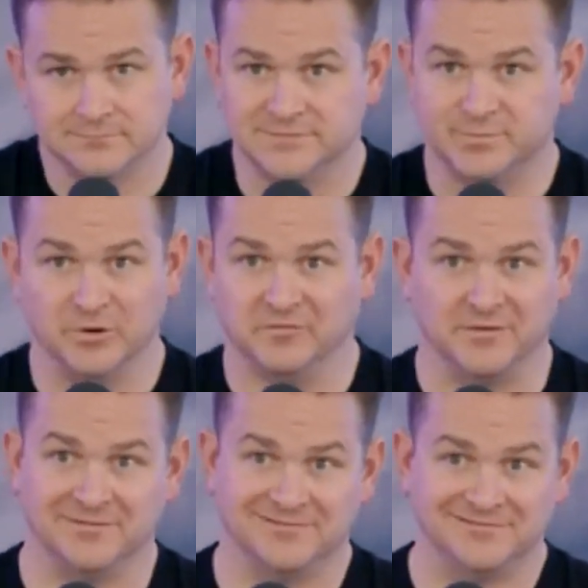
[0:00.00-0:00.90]
Beautiful.
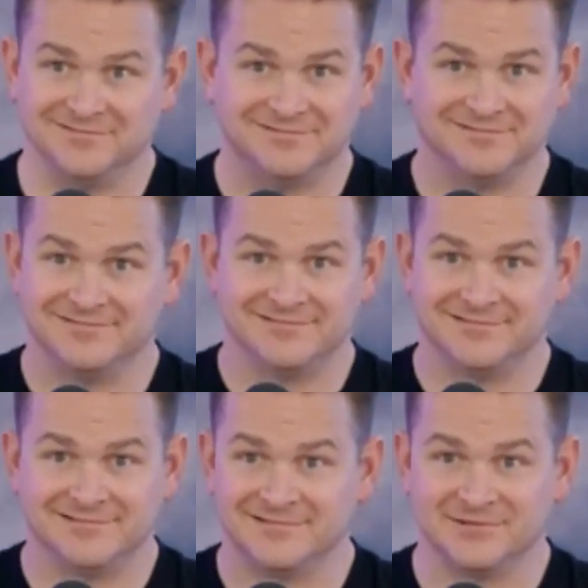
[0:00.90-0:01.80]

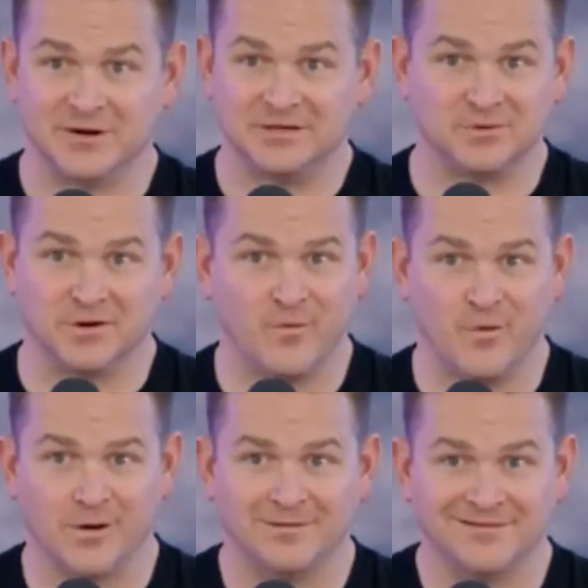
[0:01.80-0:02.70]

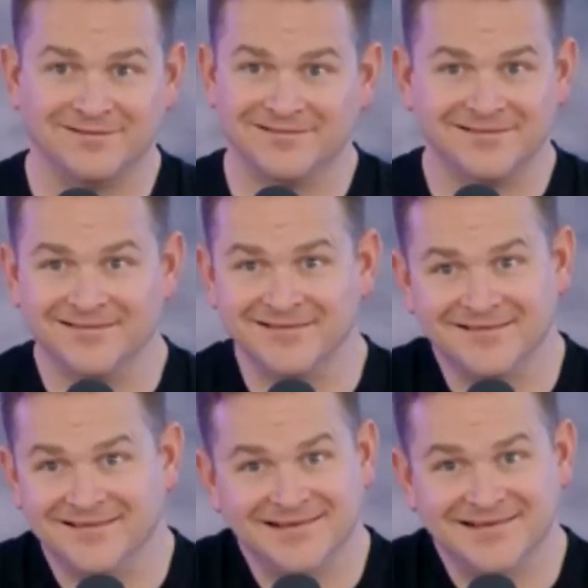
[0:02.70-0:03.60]
2024.
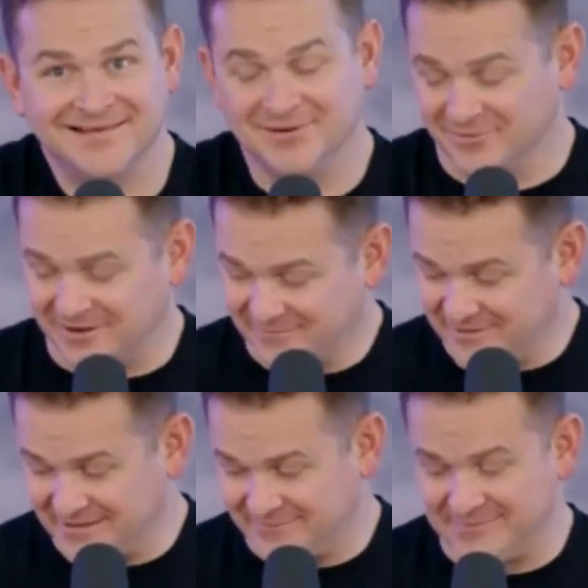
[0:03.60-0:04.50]
Can run
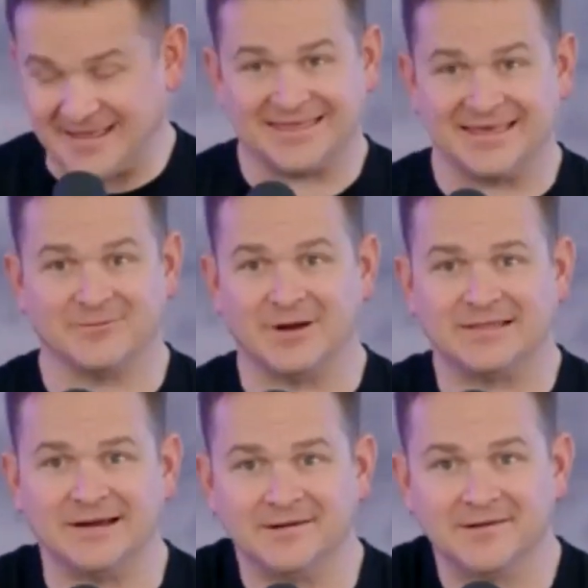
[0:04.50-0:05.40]
everything from that thing right
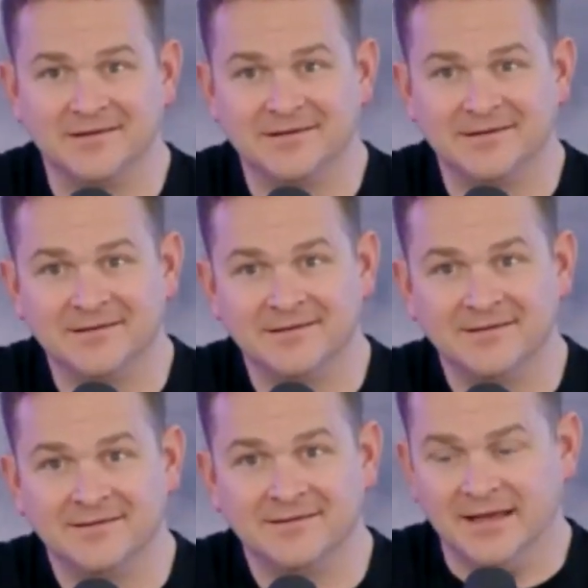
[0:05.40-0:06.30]
there.
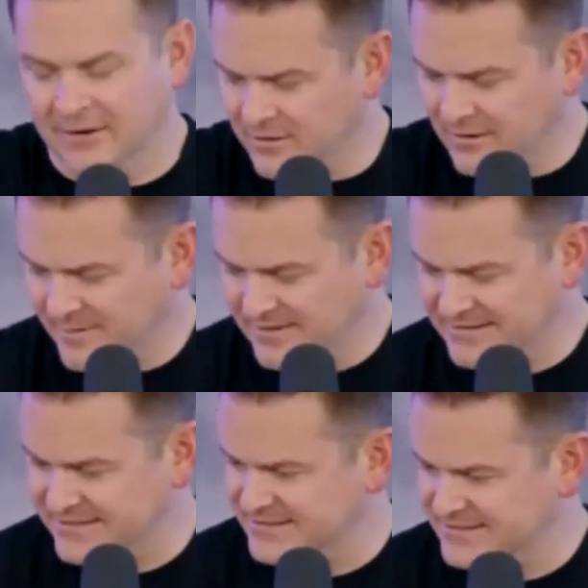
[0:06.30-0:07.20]
I don't know how big this
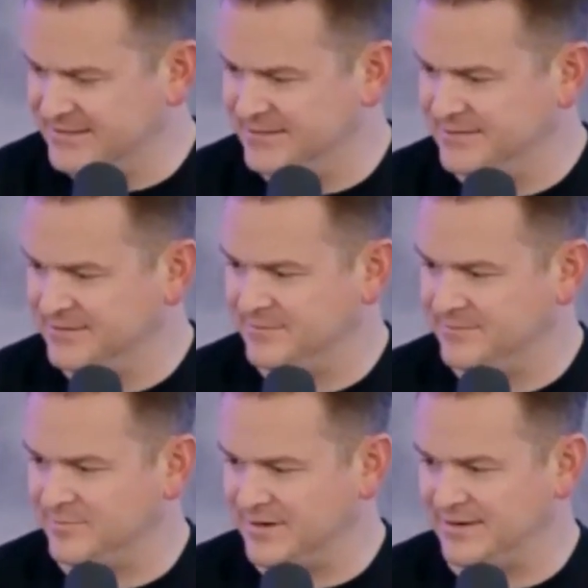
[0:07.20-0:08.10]
is,
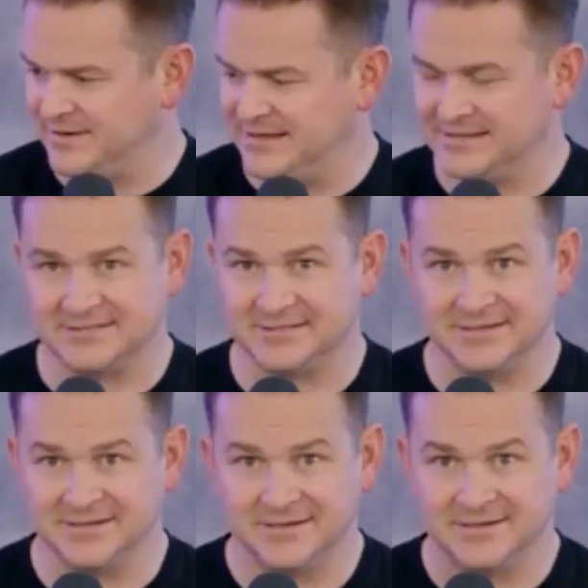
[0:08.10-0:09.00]
but it's,
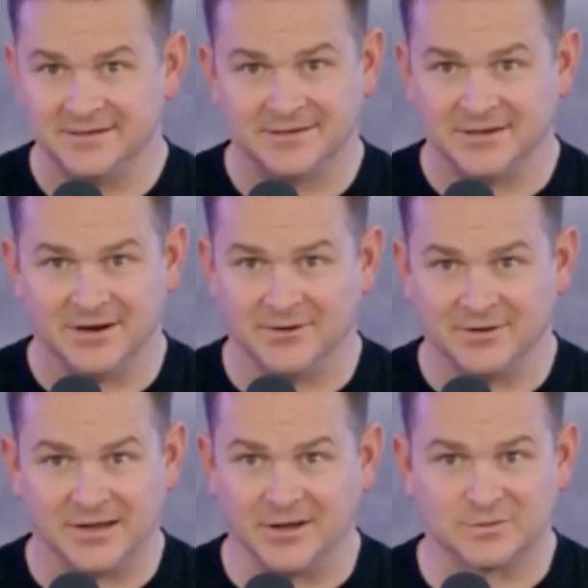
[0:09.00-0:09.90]
it
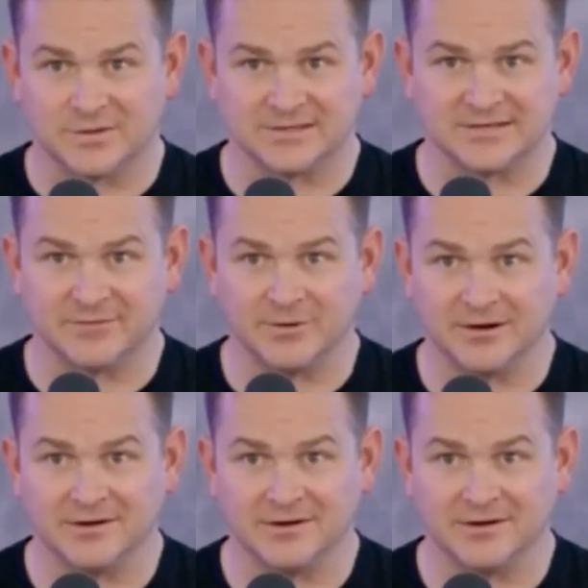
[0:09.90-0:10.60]
goes with us everywhere.